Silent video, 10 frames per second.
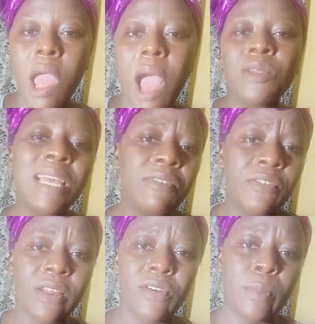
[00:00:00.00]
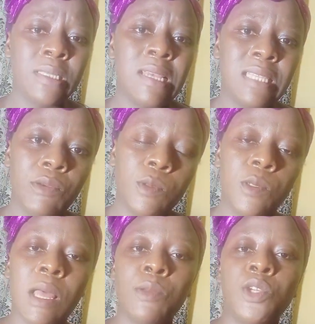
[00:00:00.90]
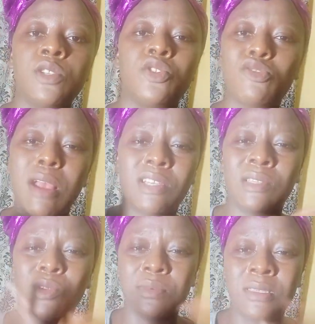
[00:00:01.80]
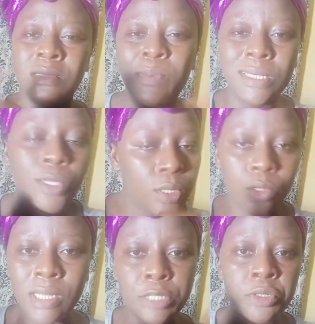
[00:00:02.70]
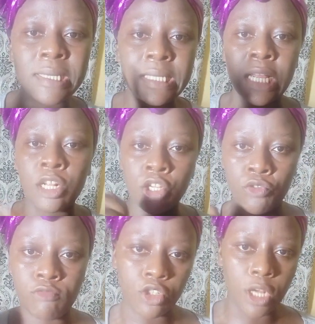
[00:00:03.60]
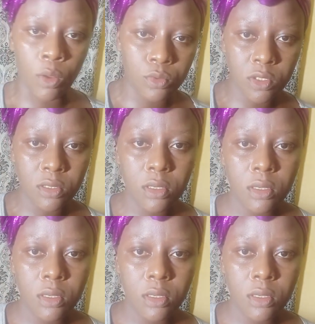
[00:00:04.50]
I was not even feeling for the person I'm staying with. Sometimes I'll just scratch at something. Please, let's just eat it and let it rush out.